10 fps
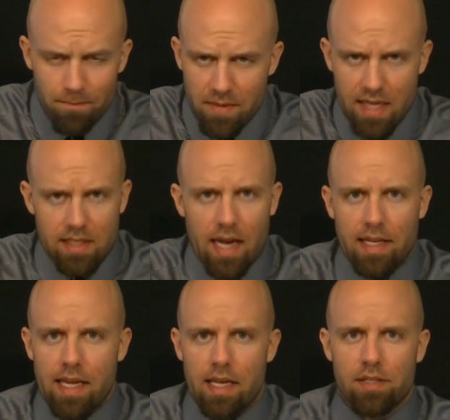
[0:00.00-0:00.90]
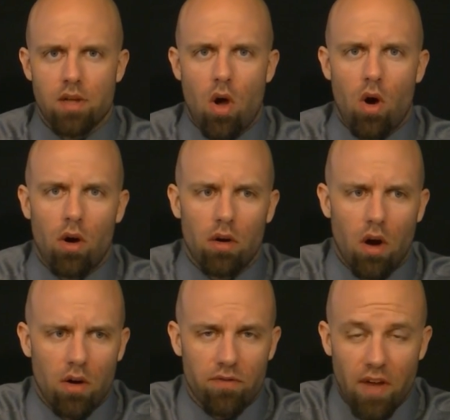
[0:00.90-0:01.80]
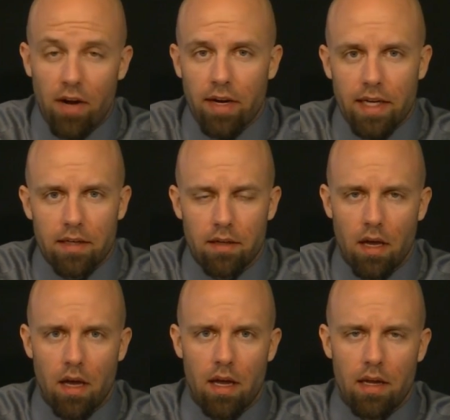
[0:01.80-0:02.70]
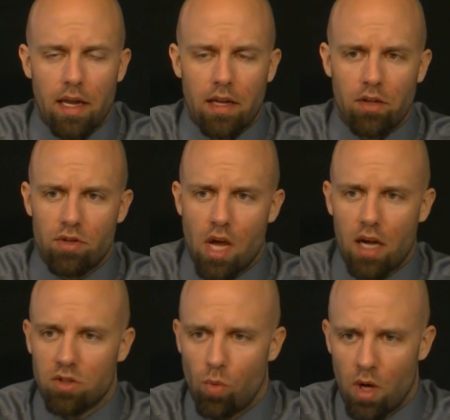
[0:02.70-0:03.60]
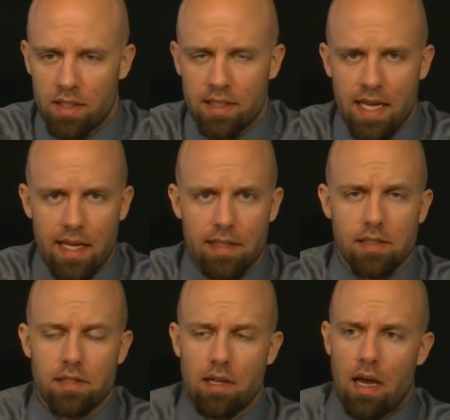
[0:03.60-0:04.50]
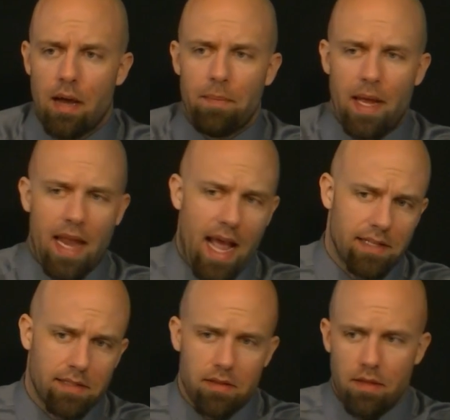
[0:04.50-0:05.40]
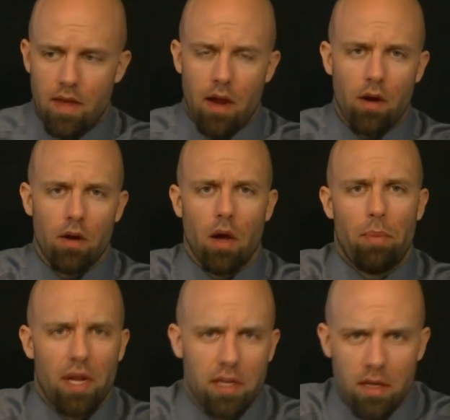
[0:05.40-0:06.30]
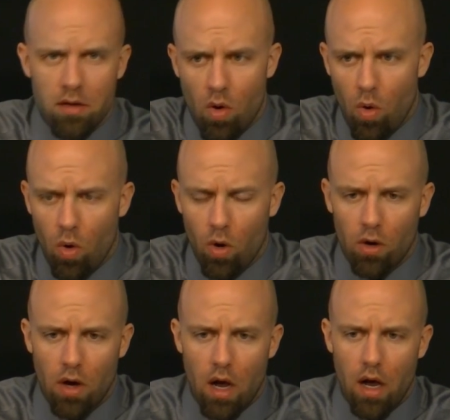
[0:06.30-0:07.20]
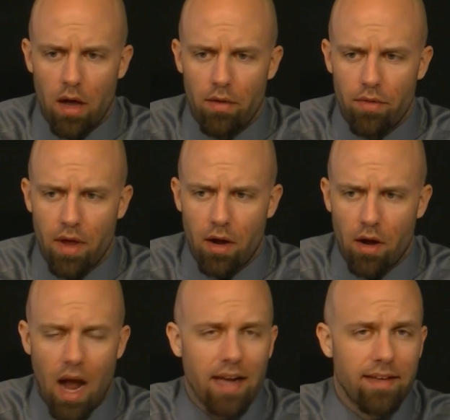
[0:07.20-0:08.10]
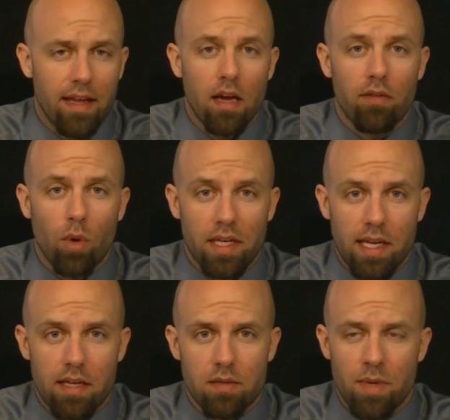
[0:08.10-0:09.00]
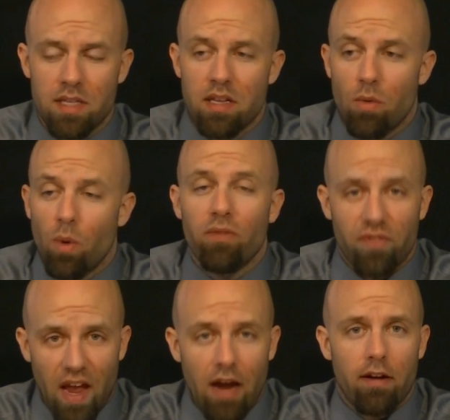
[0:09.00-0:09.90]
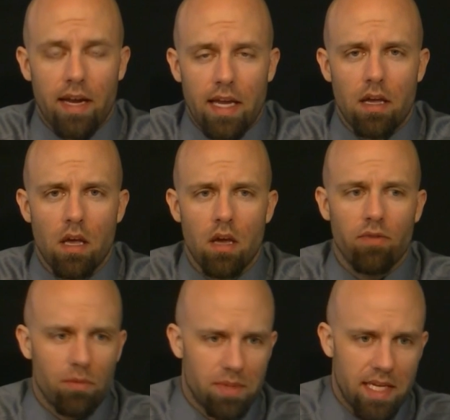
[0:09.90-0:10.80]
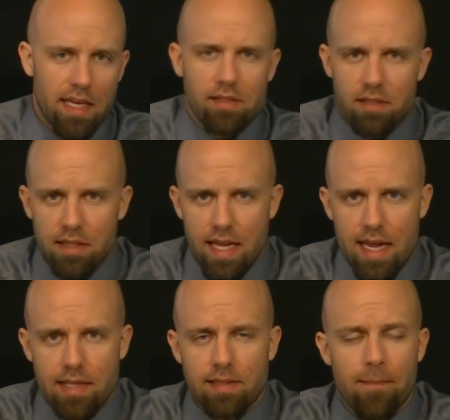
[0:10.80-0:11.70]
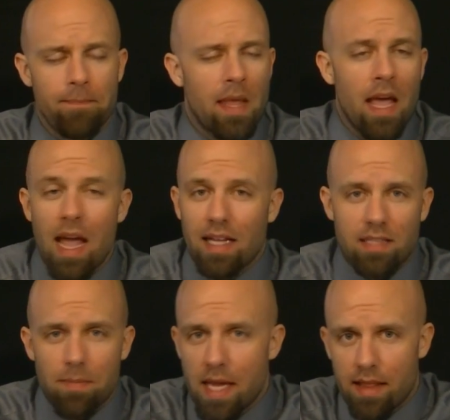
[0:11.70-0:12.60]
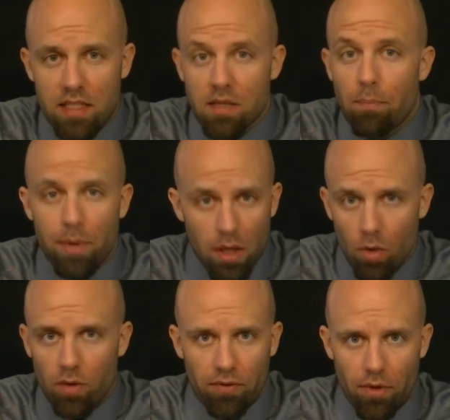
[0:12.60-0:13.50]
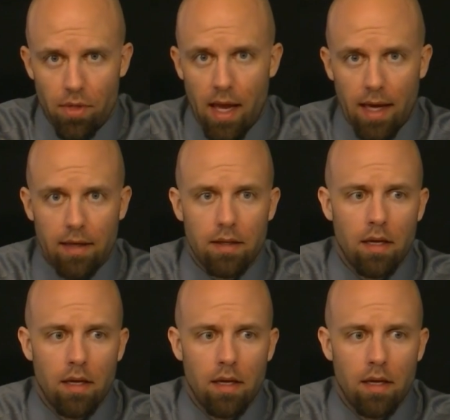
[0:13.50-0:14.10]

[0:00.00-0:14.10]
these ideas are varied. And you talk to one deist and ask their opinion or their idea of what deism is, it will vary from deist to deist. And to me, that's a beautiful thing.